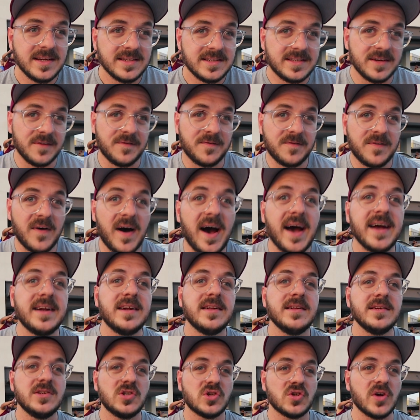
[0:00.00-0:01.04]
to
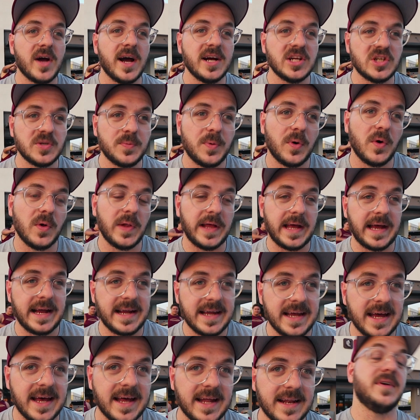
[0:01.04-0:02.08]
finally try Chipotle
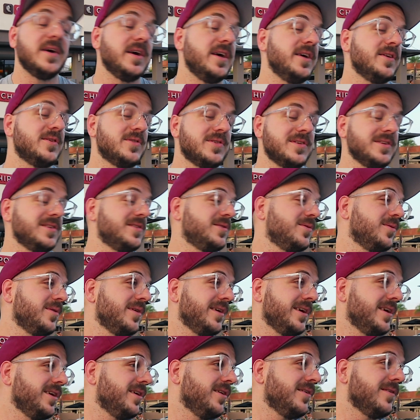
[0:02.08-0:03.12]
again. Very interesting
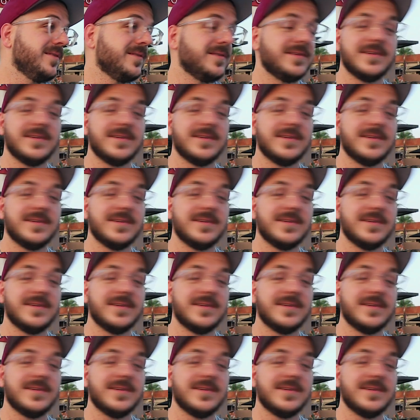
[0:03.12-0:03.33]
story, I know.